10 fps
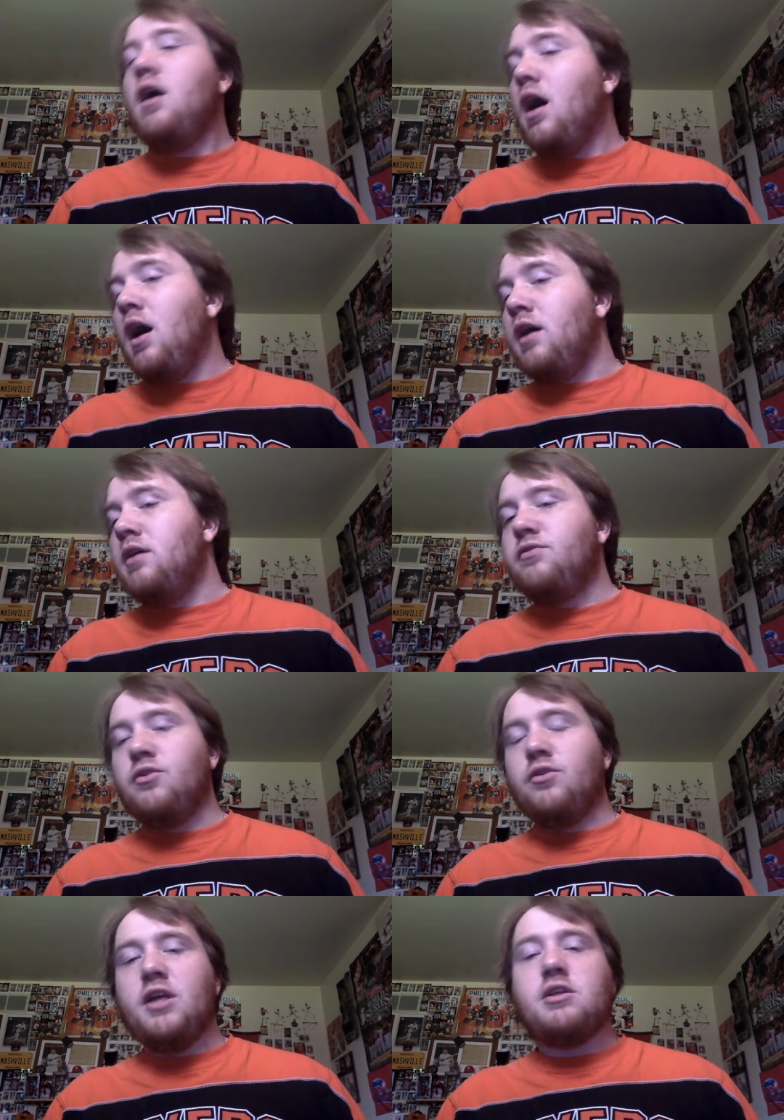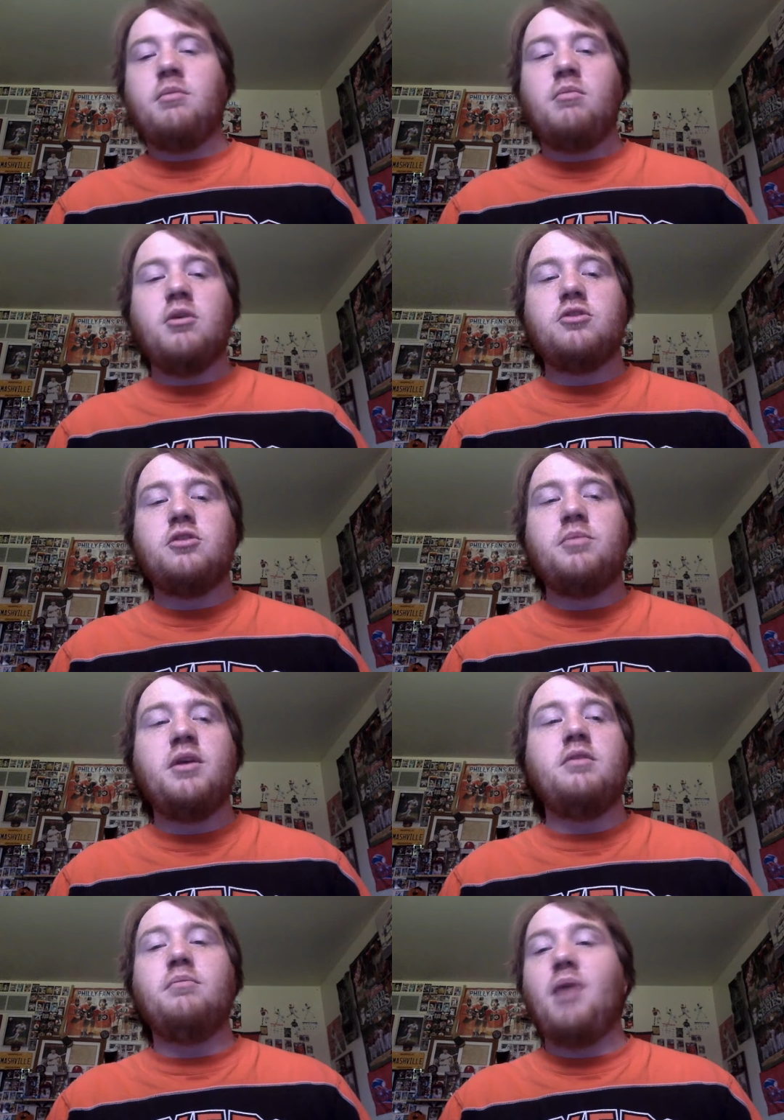uh, for the last couple of months, has
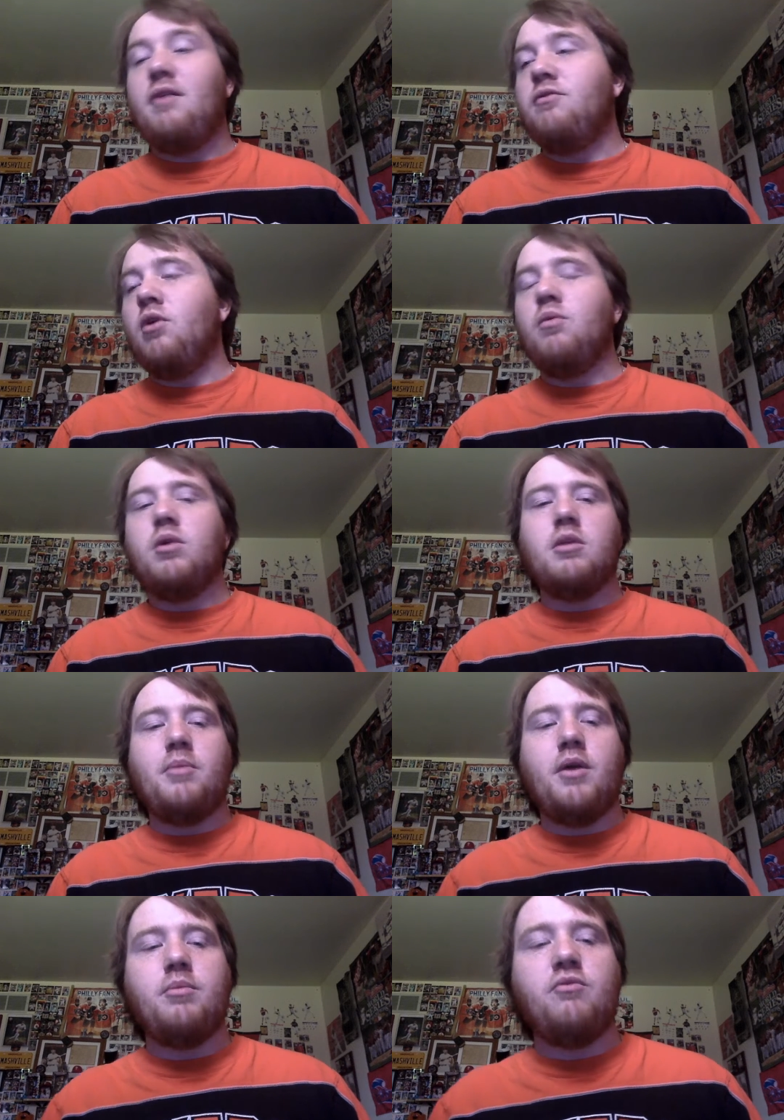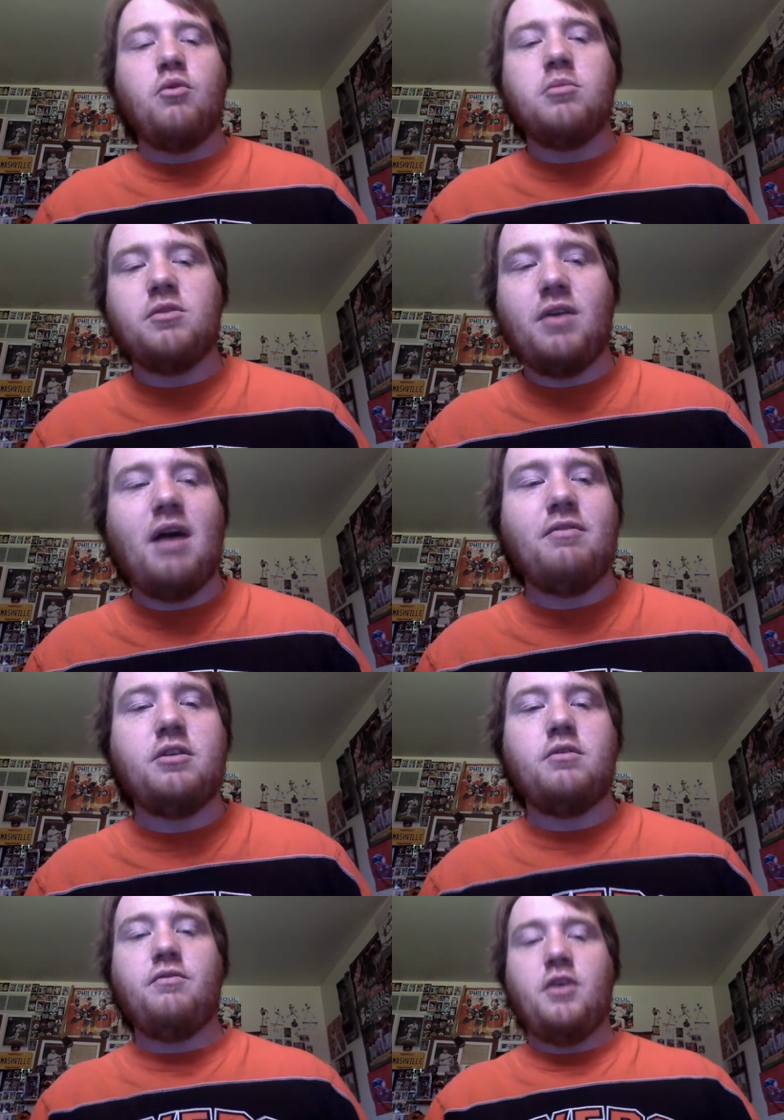been by far one of the better performers of an
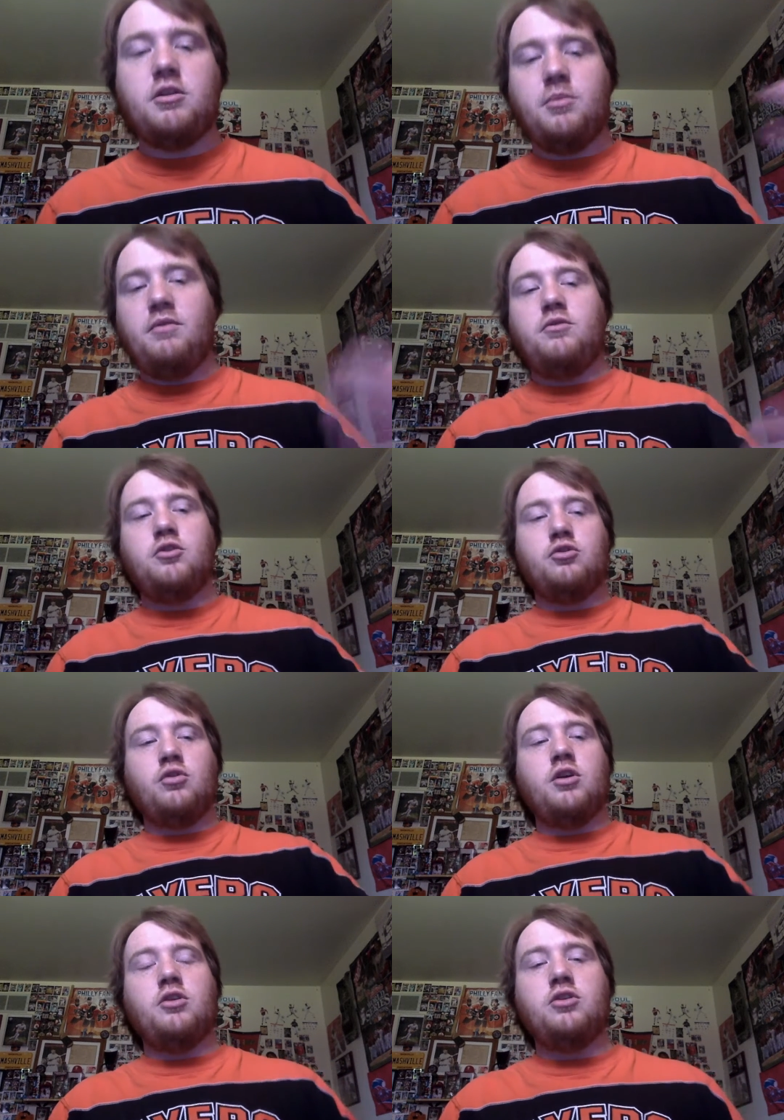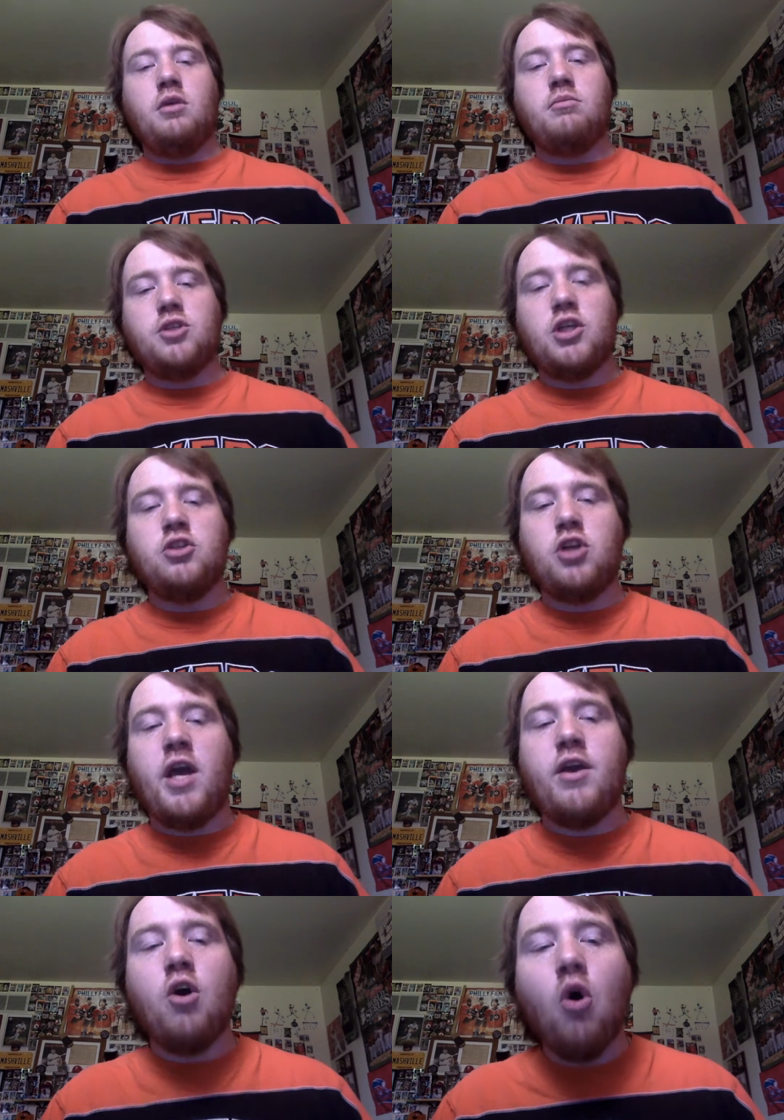offensive defenseman if you just look at his numbers as
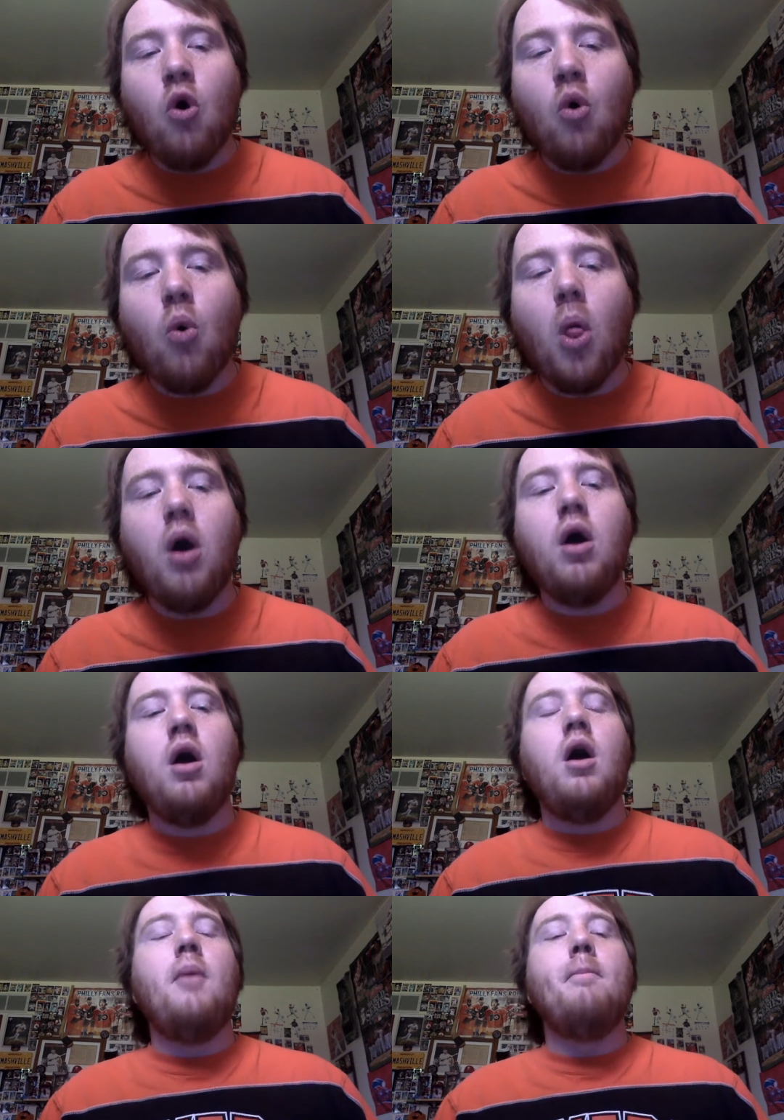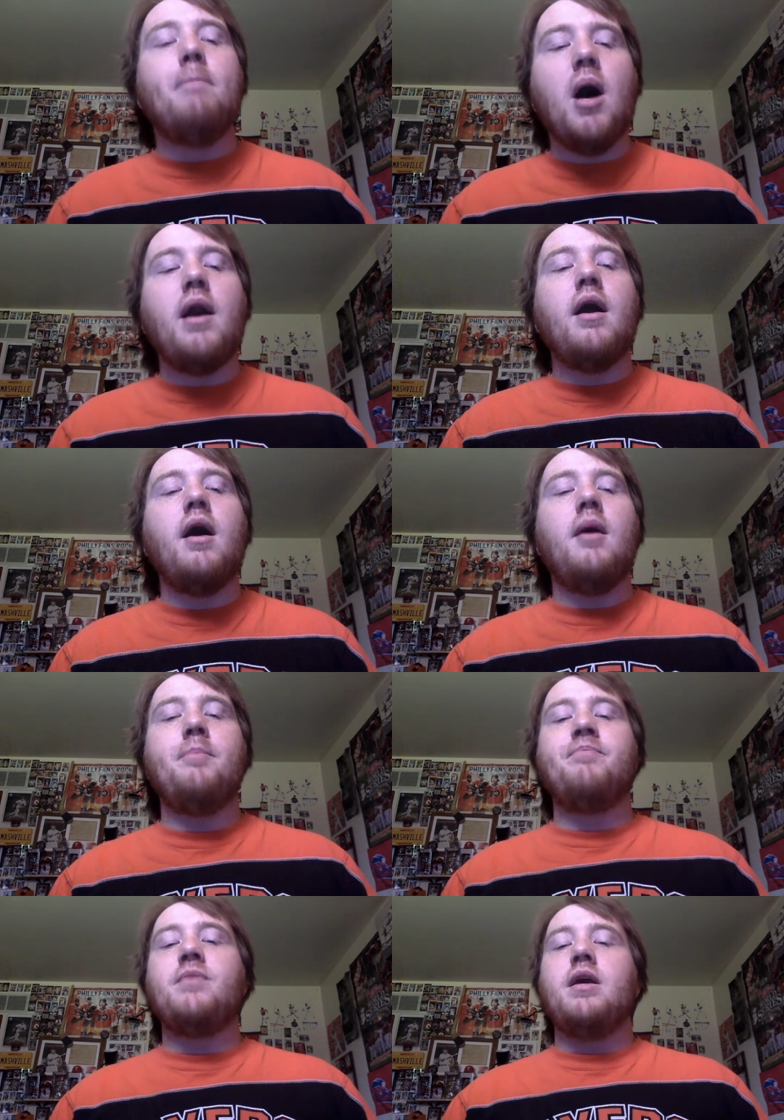a whole. But
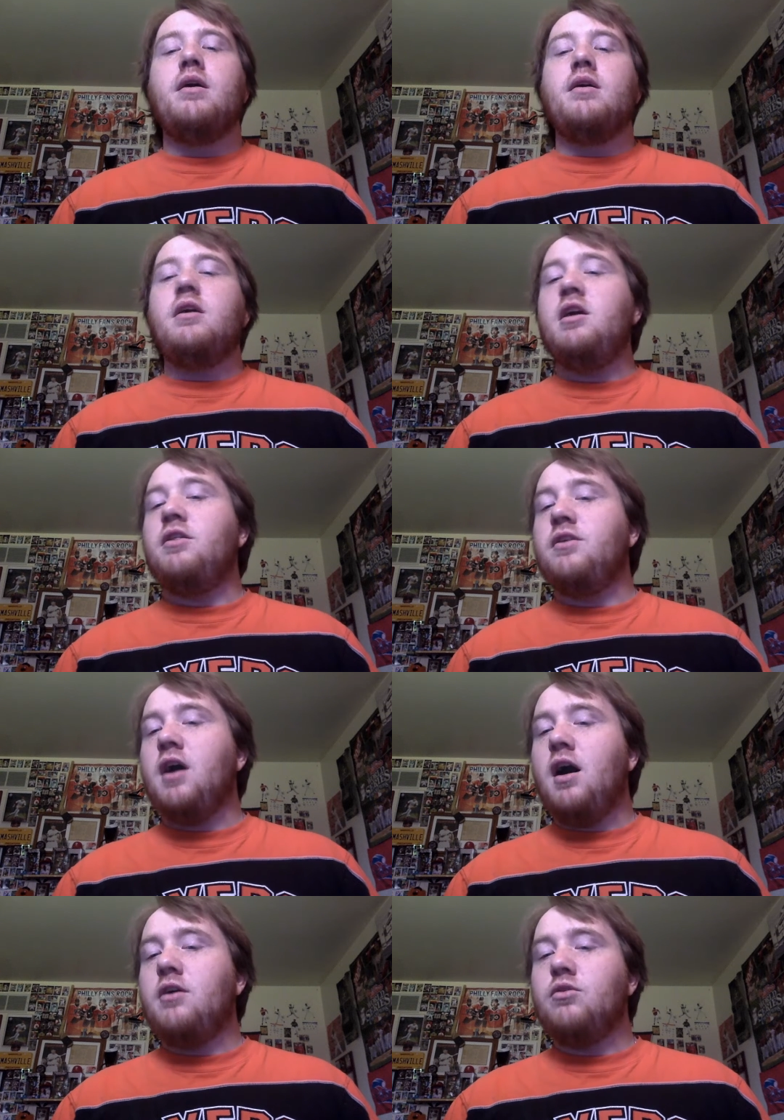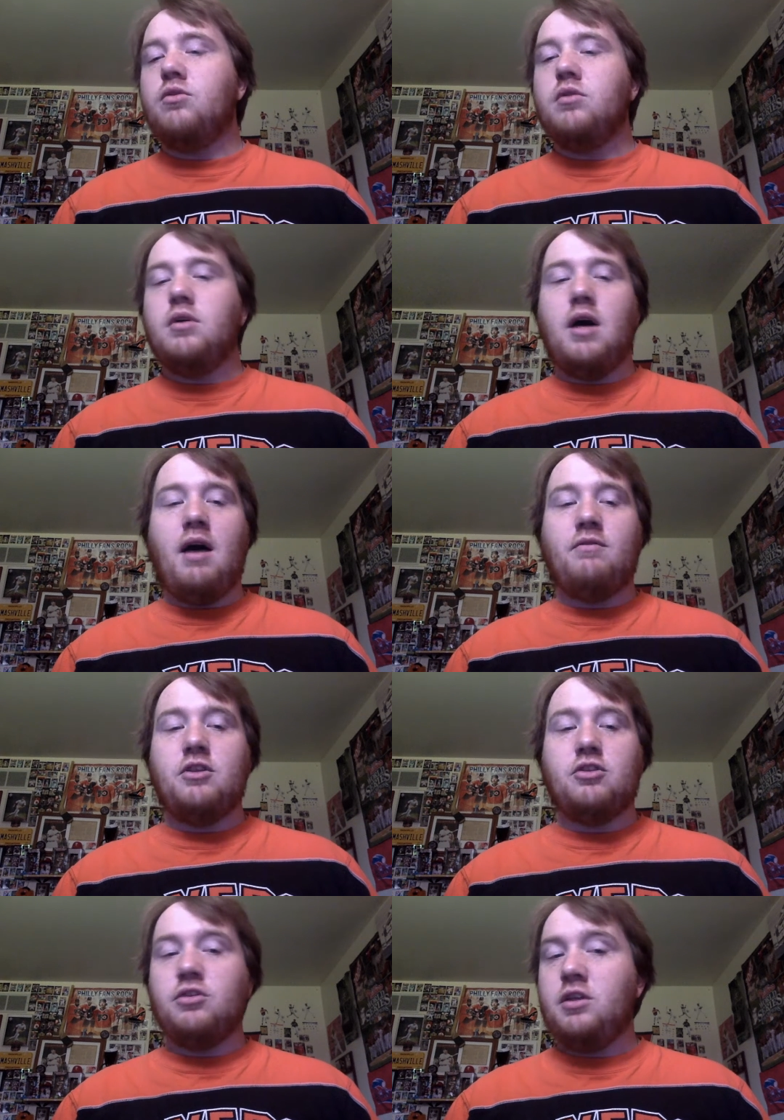um, Keith Yandle,
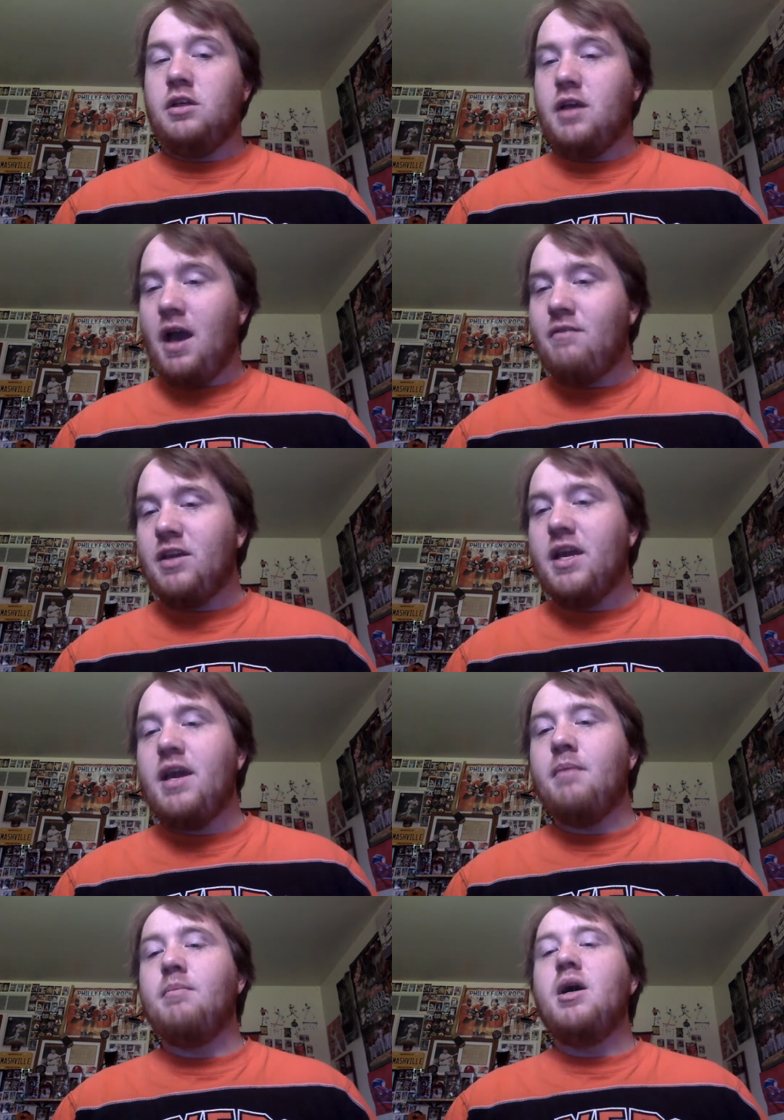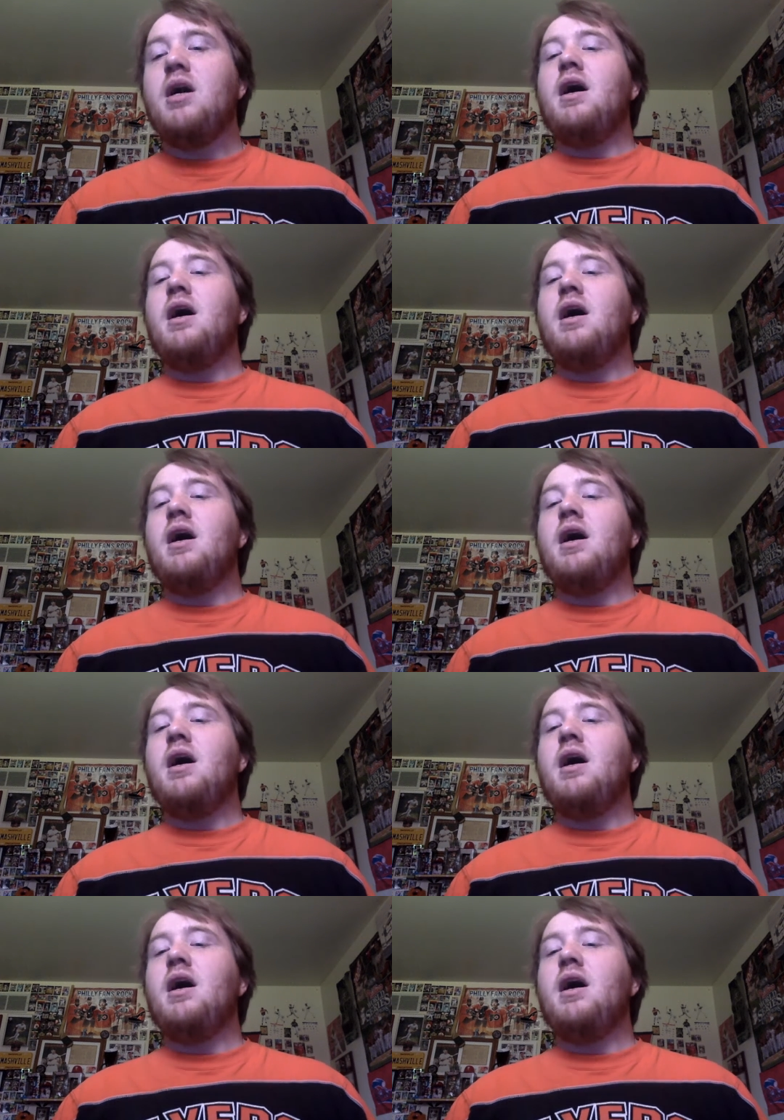obviously having him